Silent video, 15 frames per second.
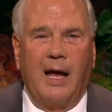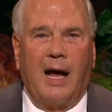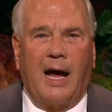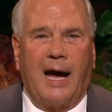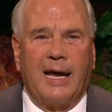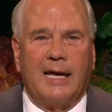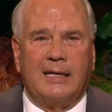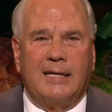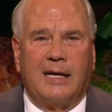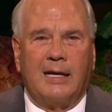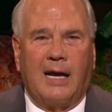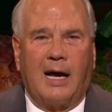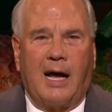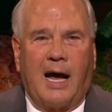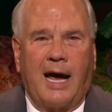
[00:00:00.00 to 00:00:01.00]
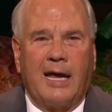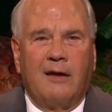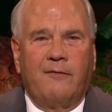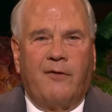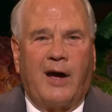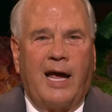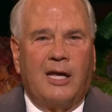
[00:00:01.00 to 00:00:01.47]
I
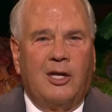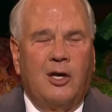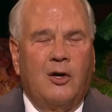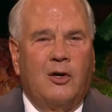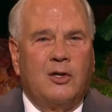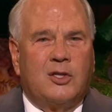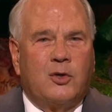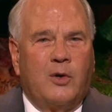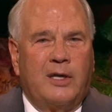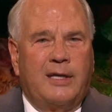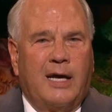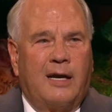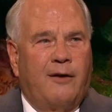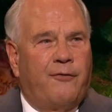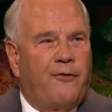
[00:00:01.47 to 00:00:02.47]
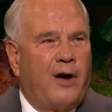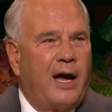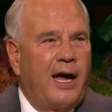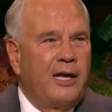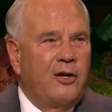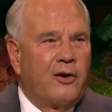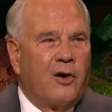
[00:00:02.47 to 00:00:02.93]
invite you to
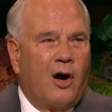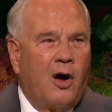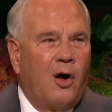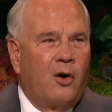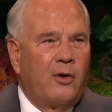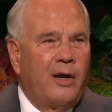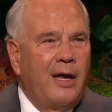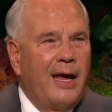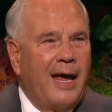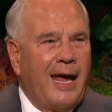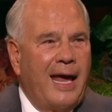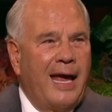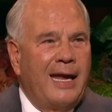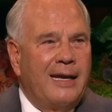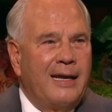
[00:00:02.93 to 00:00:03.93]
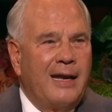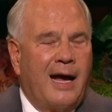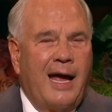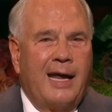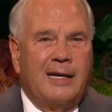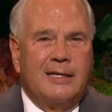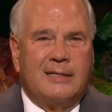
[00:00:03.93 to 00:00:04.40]
identify your own 8, 9, and